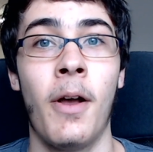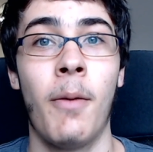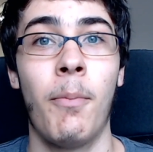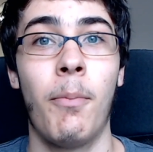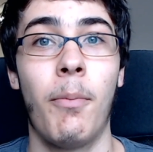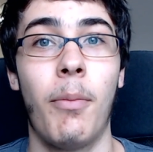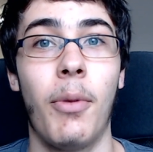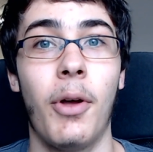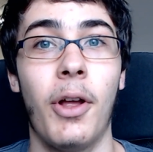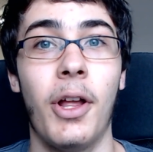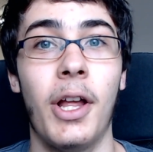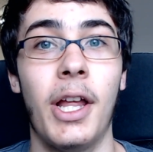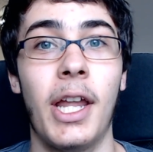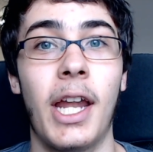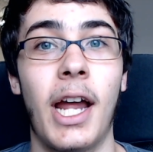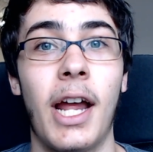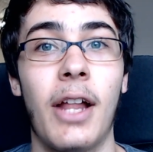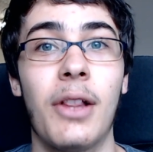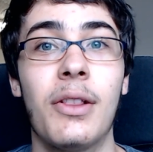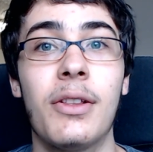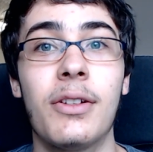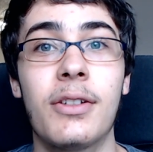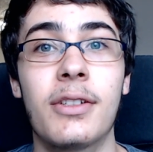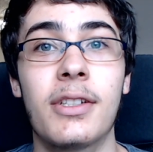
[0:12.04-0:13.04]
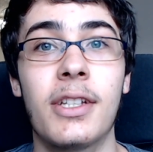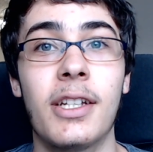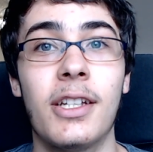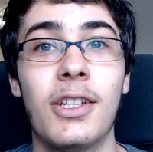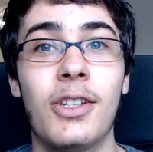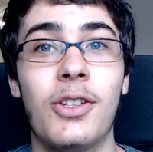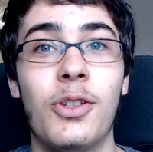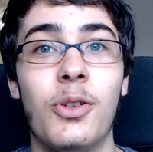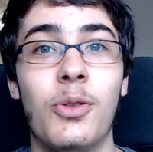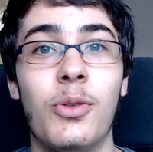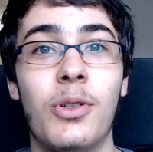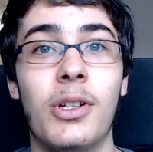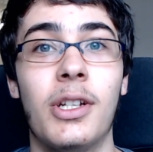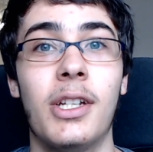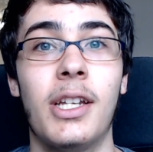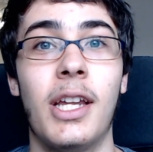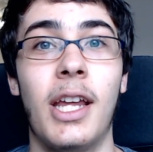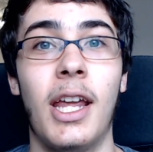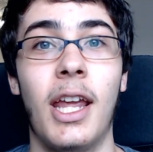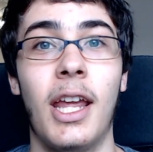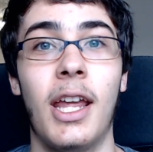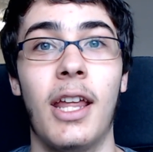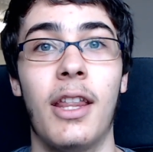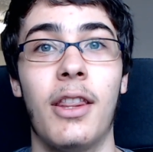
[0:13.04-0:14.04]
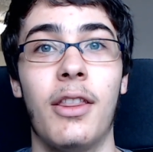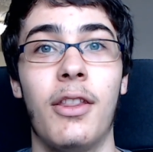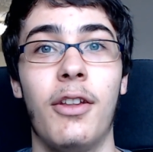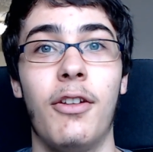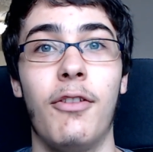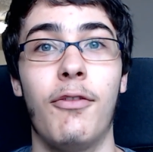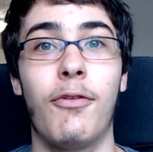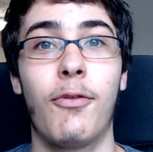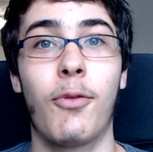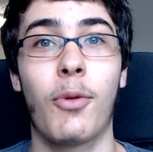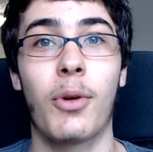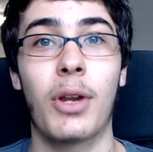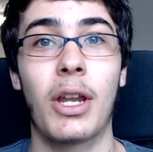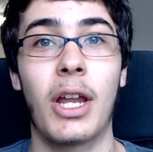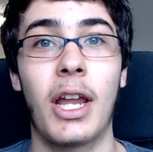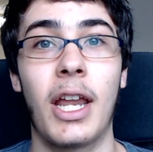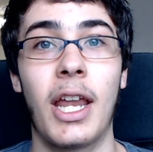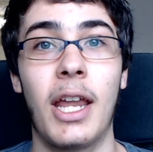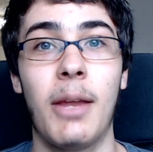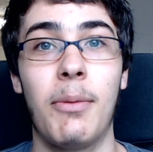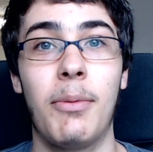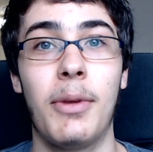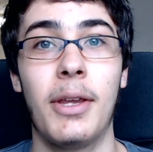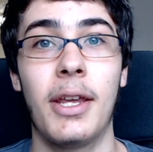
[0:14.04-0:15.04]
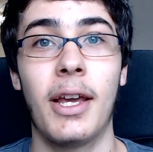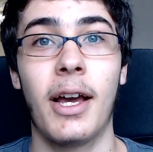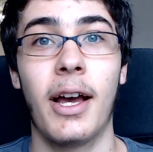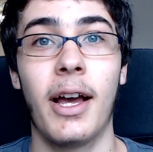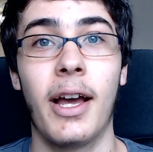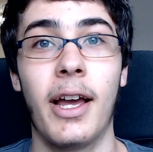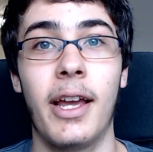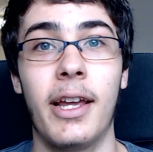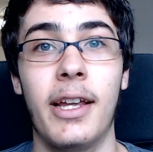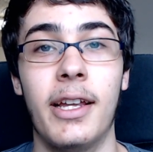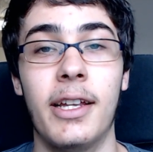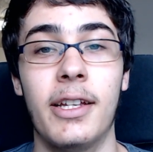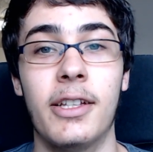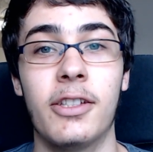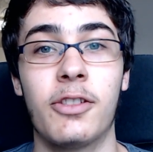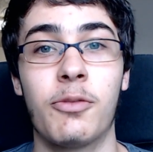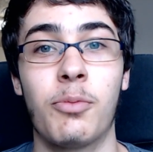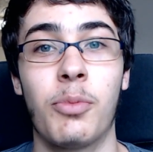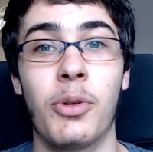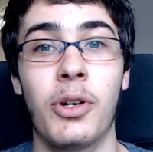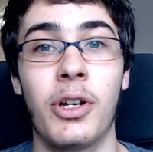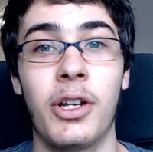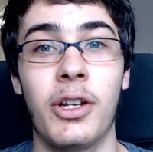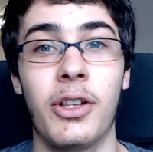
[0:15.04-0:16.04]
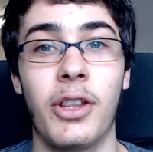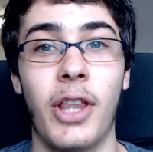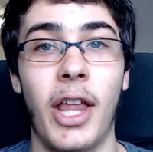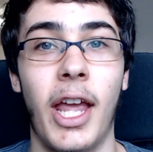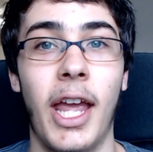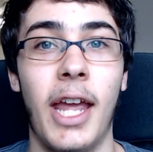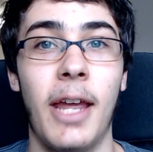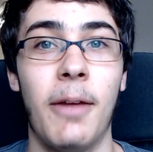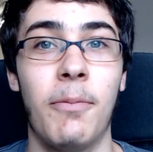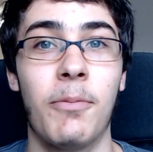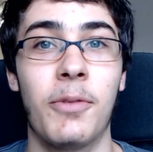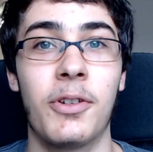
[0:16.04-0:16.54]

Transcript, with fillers: but I looked into it and the Fortnite API is pretty lame.